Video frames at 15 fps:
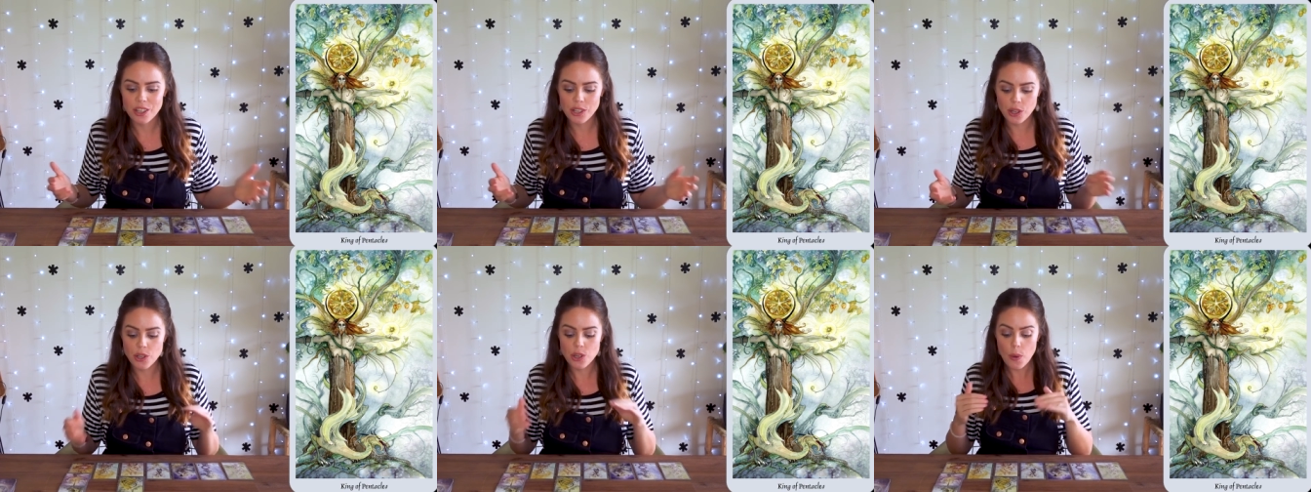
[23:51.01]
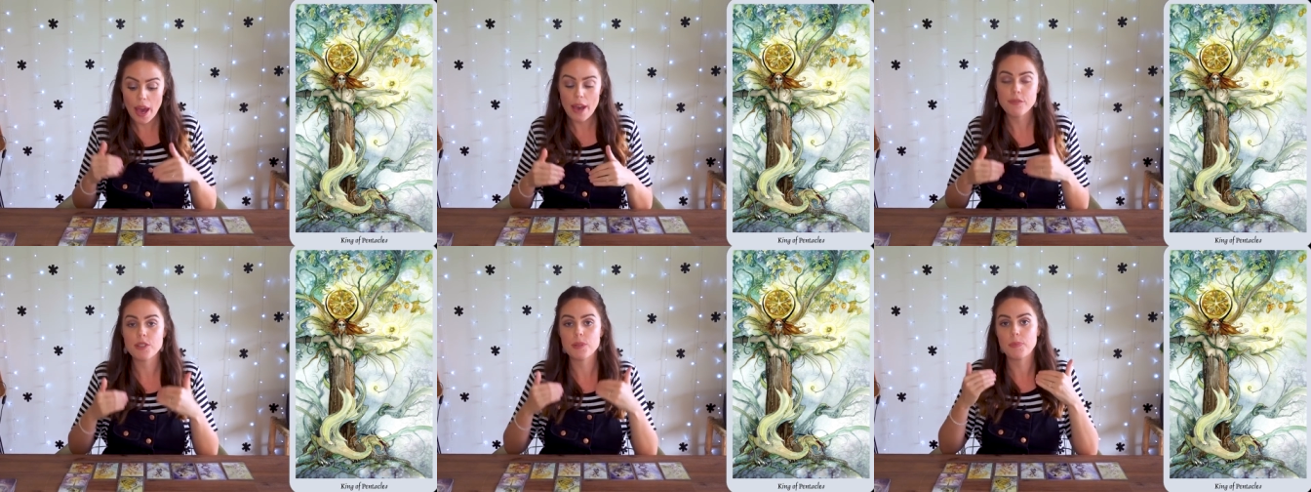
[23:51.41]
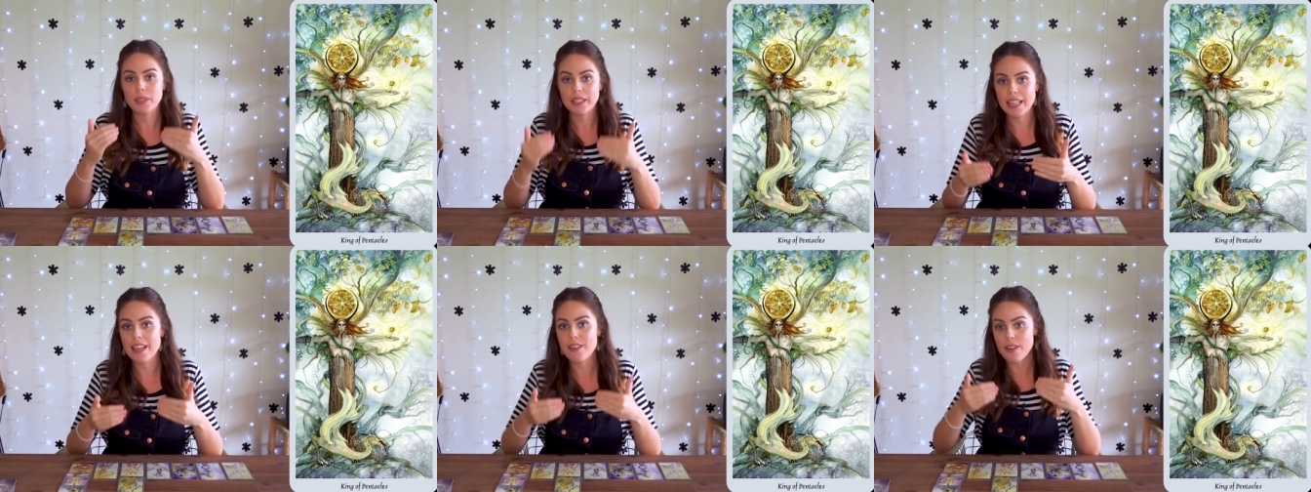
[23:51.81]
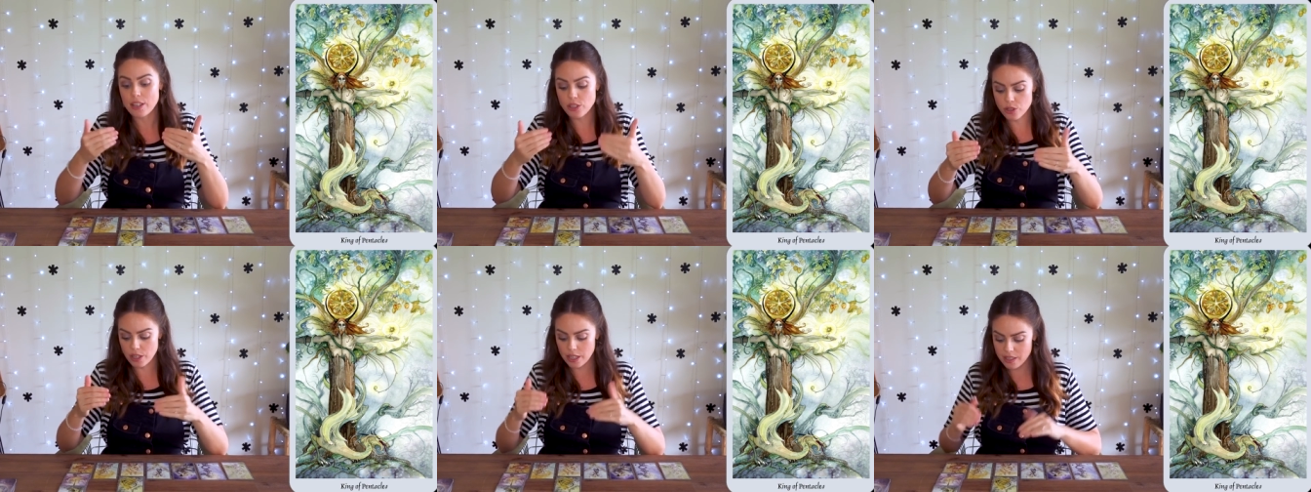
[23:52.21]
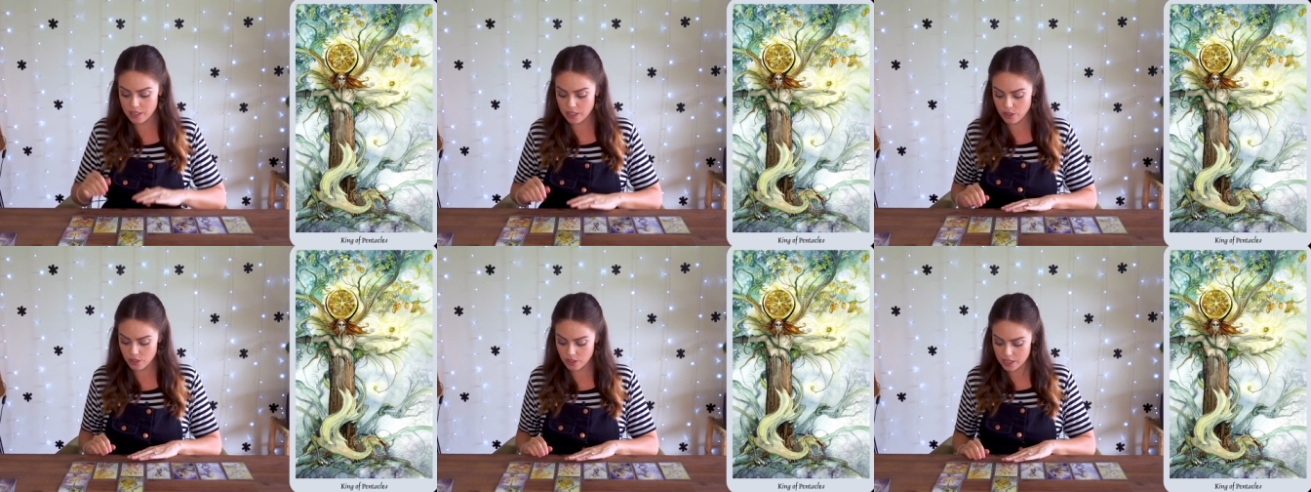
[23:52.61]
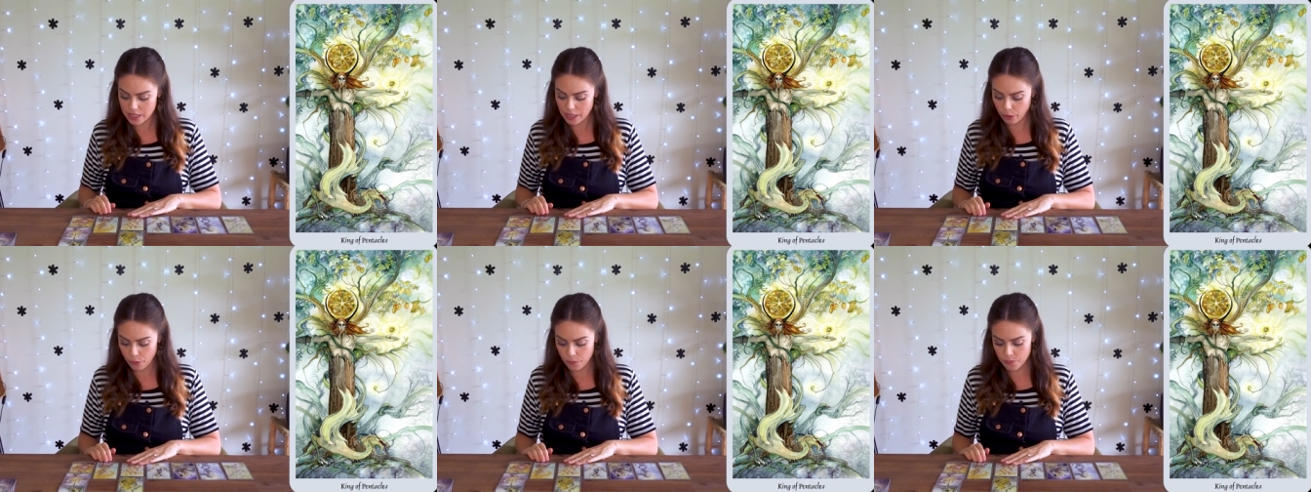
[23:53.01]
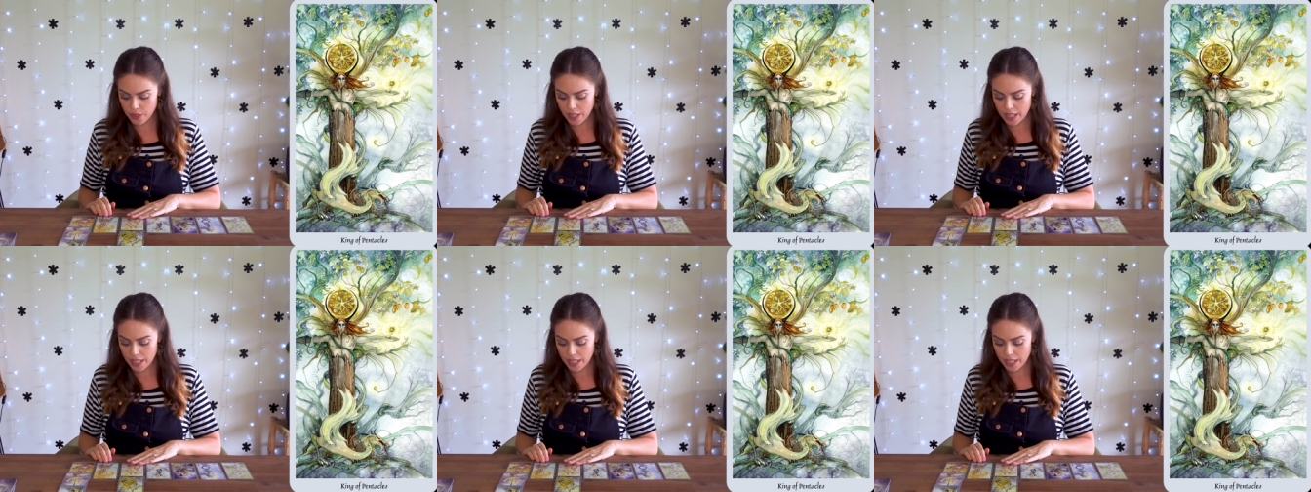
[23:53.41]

You know, you have to believe and trust in yourself.